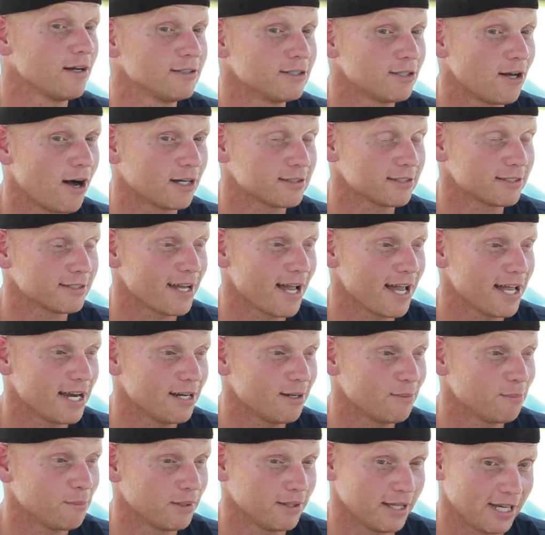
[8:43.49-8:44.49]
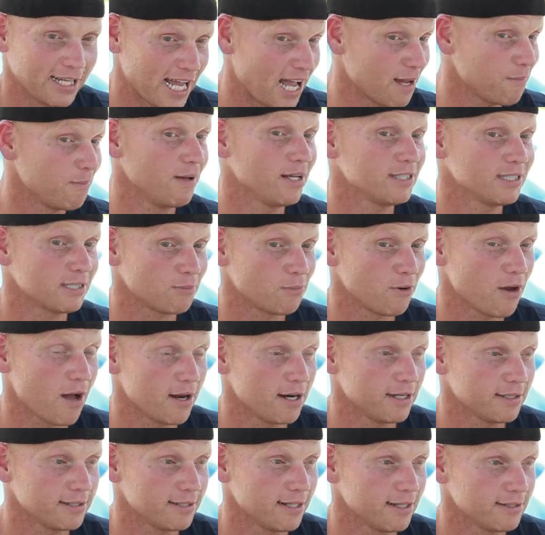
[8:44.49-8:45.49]
intoxicated, but they gave me a
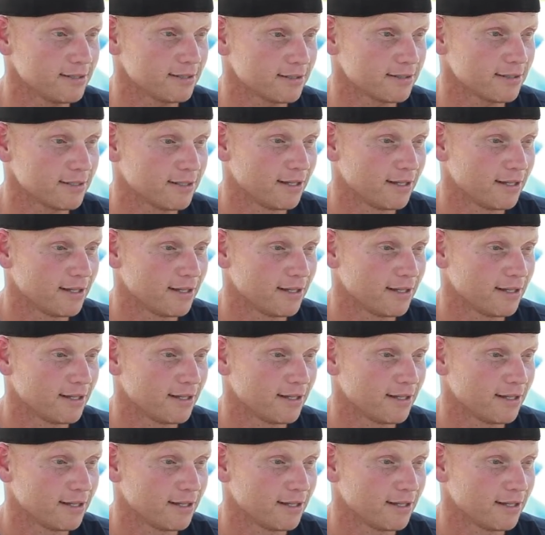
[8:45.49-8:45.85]
sobriety test,